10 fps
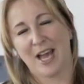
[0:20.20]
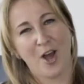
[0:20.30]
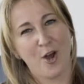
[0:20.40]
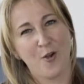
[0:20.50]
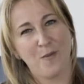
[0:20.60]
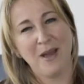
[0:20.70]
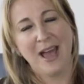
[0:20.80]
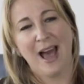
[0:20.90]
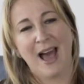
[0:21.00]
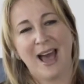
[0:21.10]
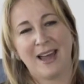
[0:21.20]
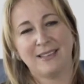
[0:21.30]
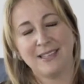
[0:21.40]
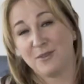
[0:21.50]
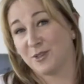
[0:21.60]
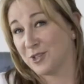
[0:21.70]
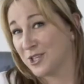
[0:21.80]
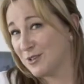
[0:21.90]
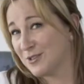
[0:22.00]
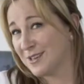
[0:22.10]
at home and with your
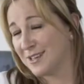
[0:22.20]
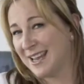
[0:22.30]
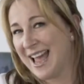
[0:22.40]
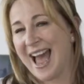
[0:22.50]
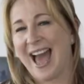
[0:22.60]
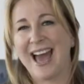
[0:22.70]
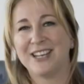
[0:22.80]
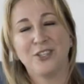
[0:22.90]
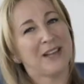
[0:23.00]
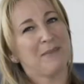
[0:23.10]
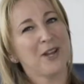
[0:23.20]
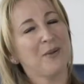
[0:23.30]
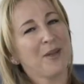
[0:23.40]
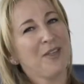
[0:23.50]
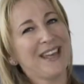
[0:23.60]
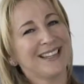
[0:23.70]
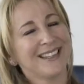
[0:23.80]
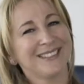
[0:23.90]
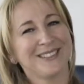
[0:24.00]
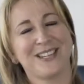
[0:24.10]
children. And do let me know what you
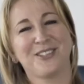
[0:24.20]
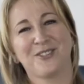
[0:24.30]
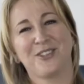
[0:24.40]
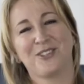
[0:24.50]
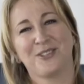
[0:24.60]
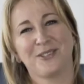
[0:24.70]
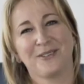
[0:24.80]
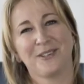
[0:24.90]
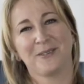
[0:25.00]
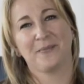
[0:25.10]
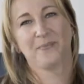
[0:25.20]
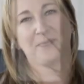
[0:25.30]
think. Enjoy the tutorial.